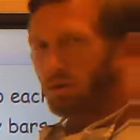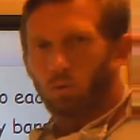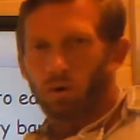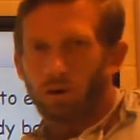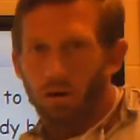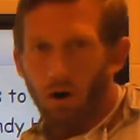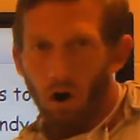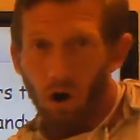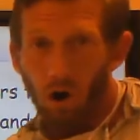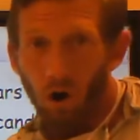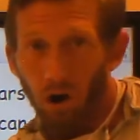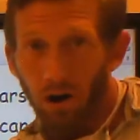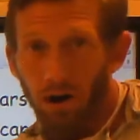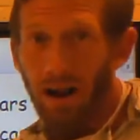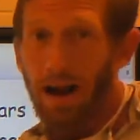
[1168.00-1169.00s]
the word
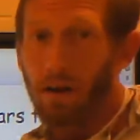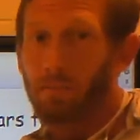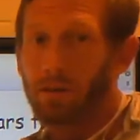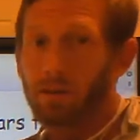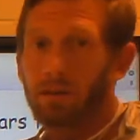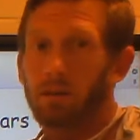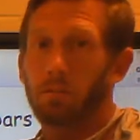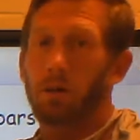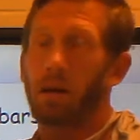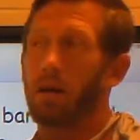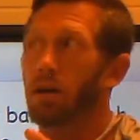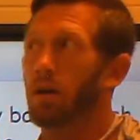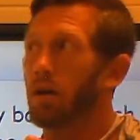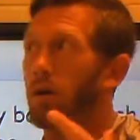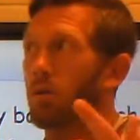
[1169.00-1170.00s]
are happens to
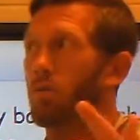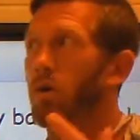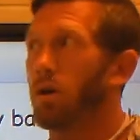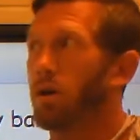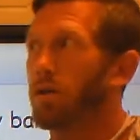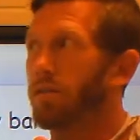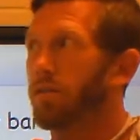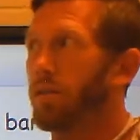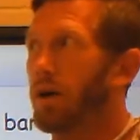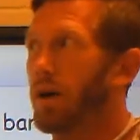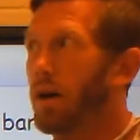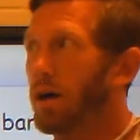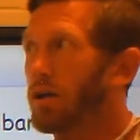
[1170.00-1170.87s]
be one of the,